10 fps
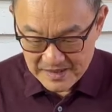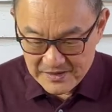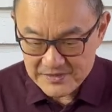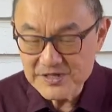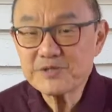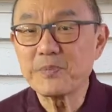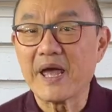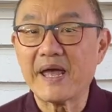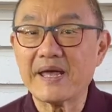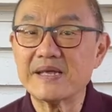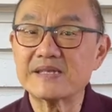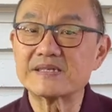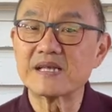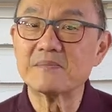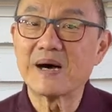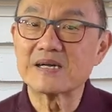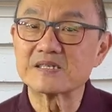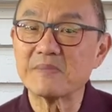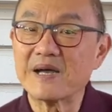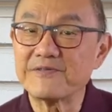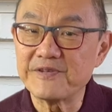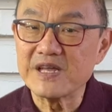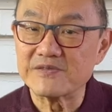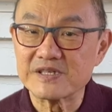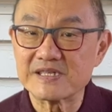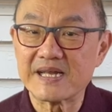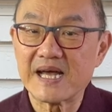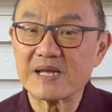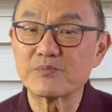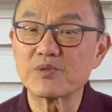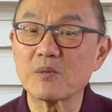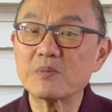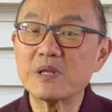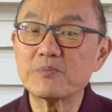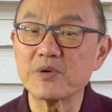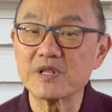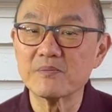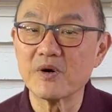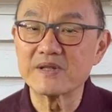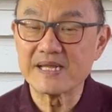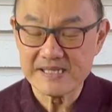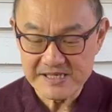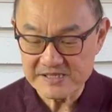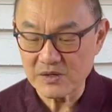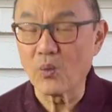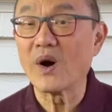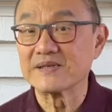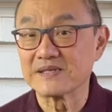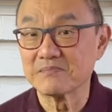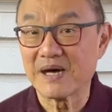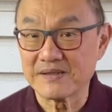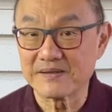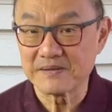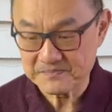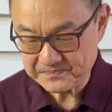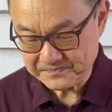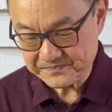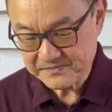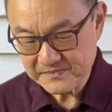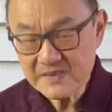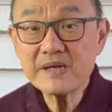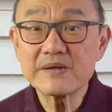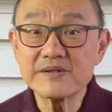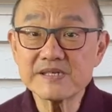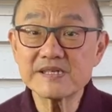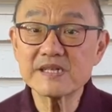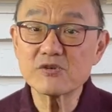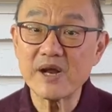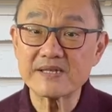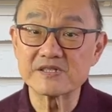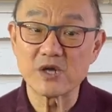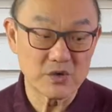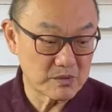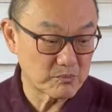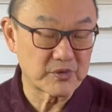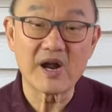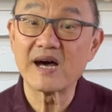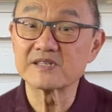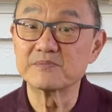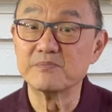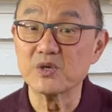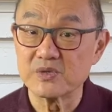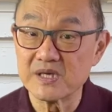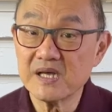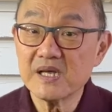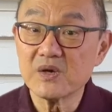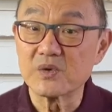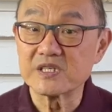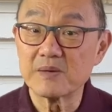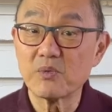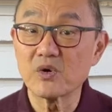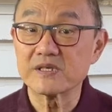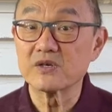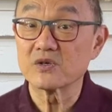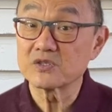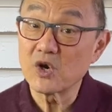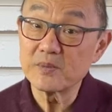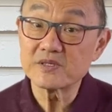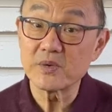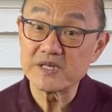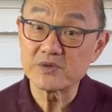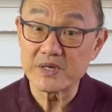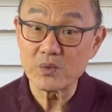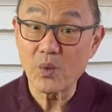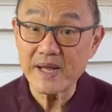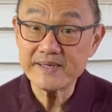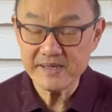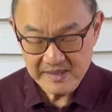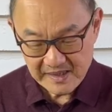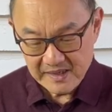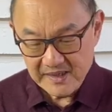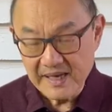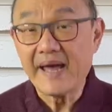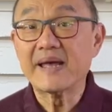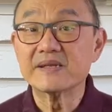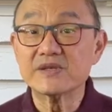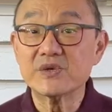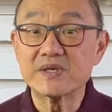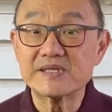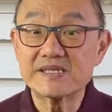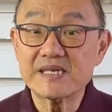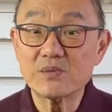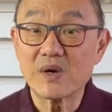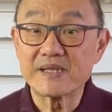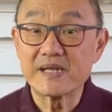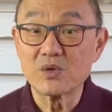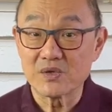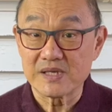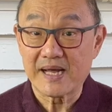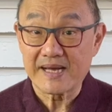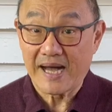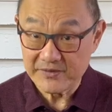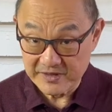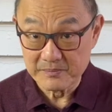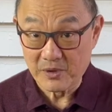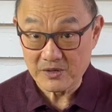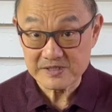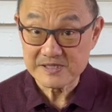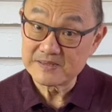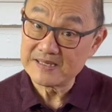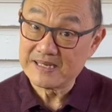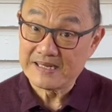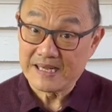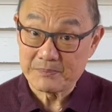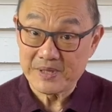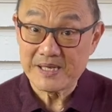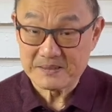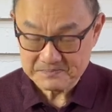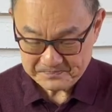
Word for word: This pair is amongst my favorites and I probably put them on at least once a month. This is the Grant Stone Brass Boot, which I bought in October 2021 and you can see what they looked like out of the box uh, up here.